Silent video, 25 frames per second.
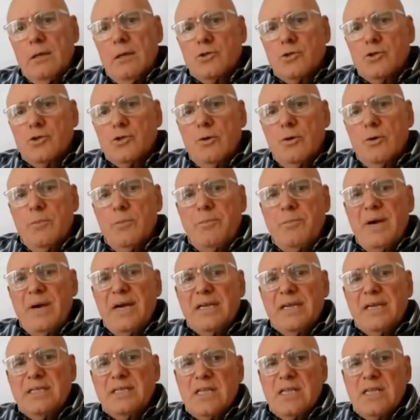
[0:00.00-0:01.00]
So
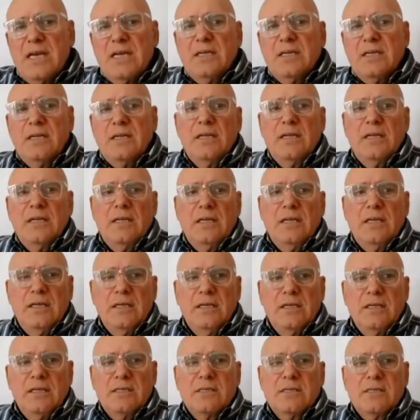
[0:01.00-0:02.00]
Pakistan
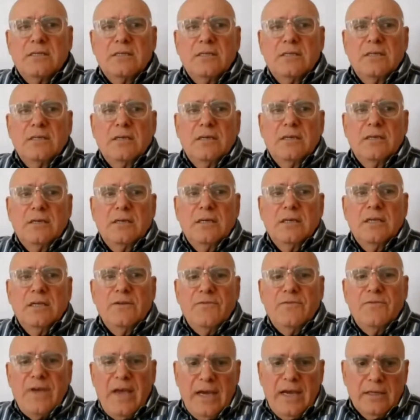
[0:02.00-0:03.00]
is,
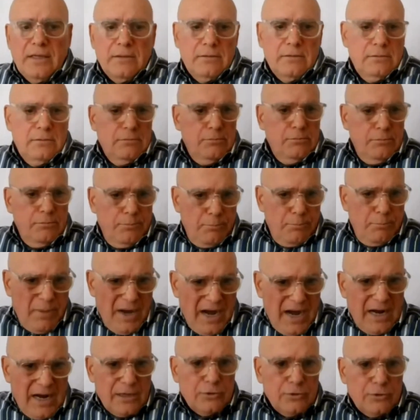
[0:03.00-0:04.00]
in fact,
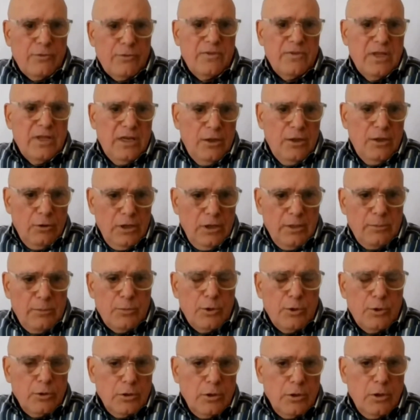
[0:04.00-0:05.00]
part of the
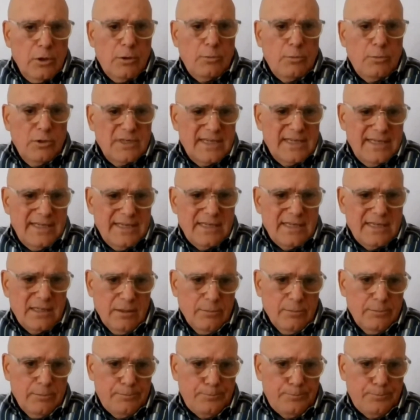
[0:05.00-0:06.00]
neoliberal global
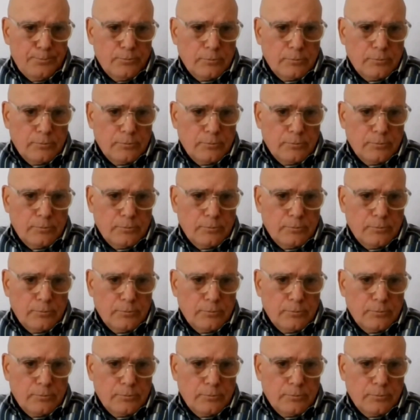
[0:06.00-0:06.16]
system.